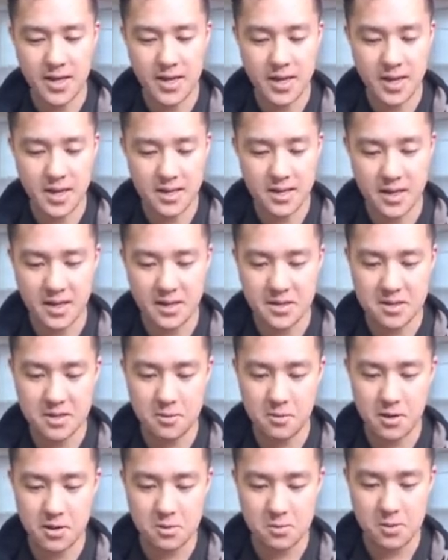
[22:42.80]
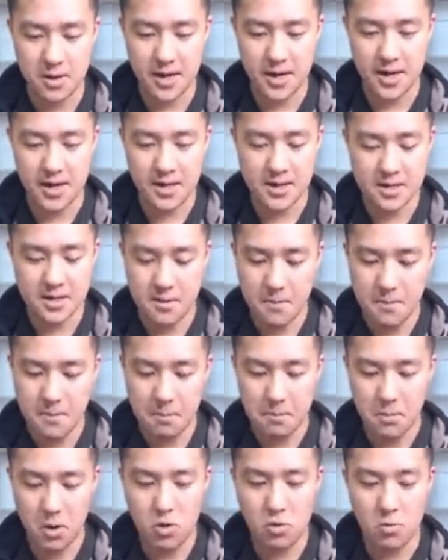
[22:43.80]
And then let's see what else we got.
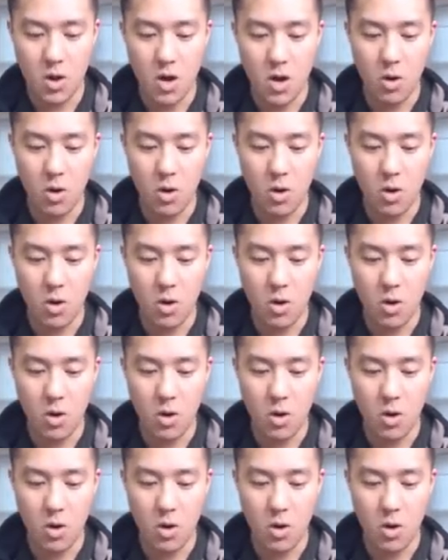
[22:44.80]
Boom!